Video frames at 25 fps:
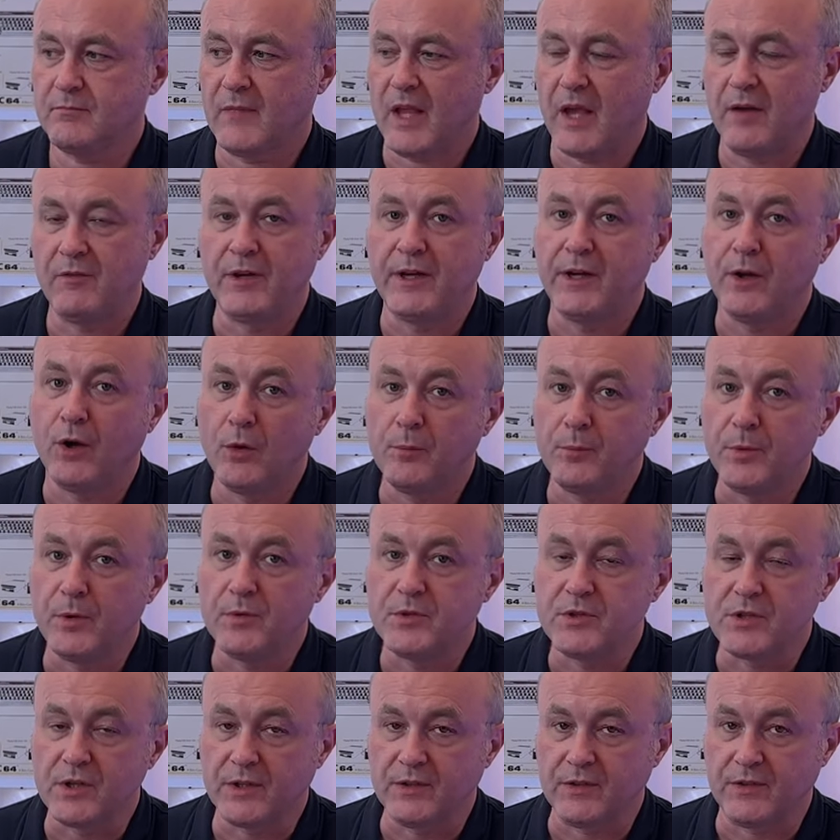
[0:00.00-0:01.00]
I really hope you
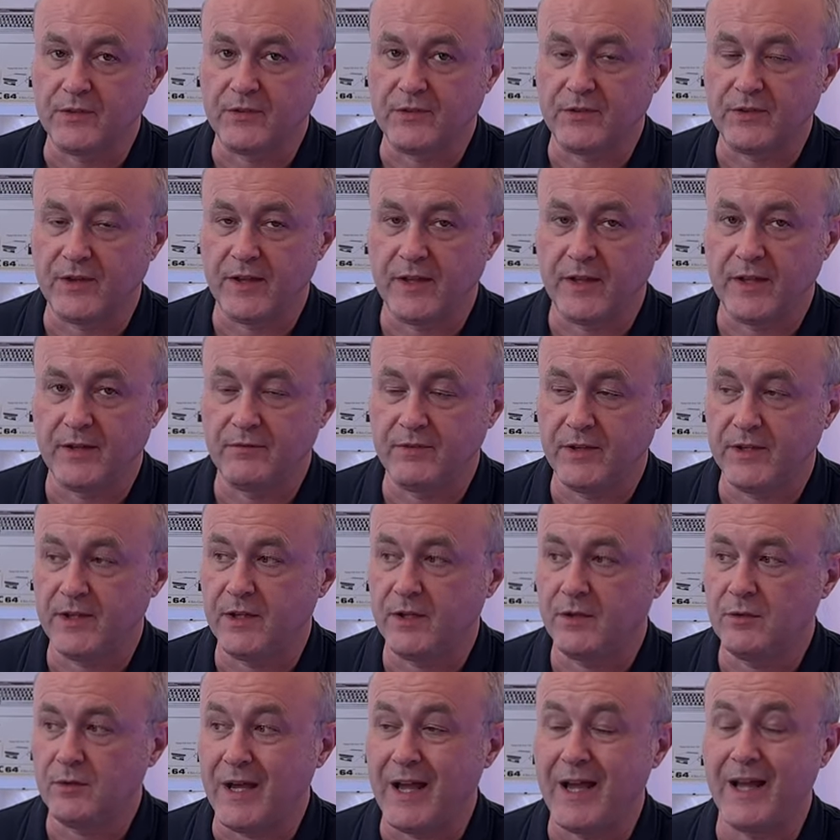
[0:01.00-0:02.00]
enjoyed this uh,
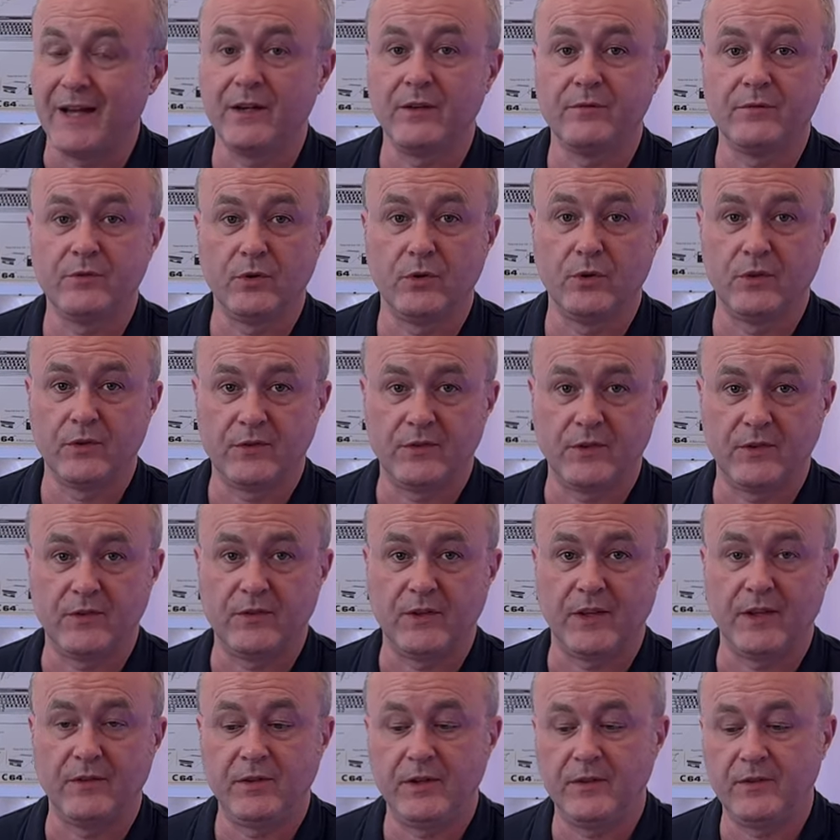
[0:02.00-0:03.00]
video and of course the
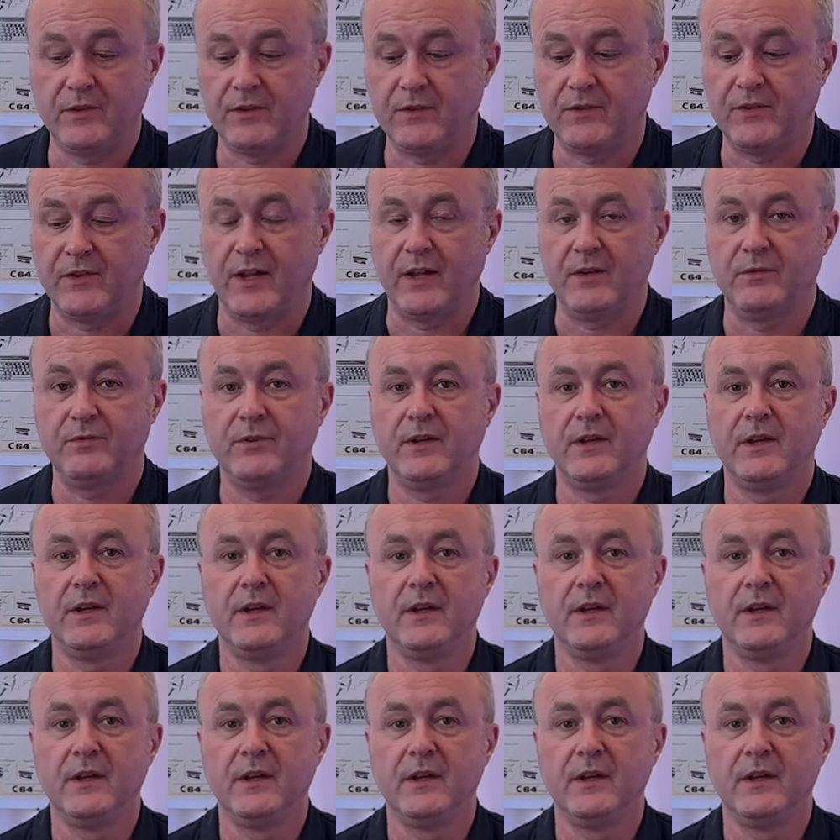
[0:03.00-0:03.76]
series itself.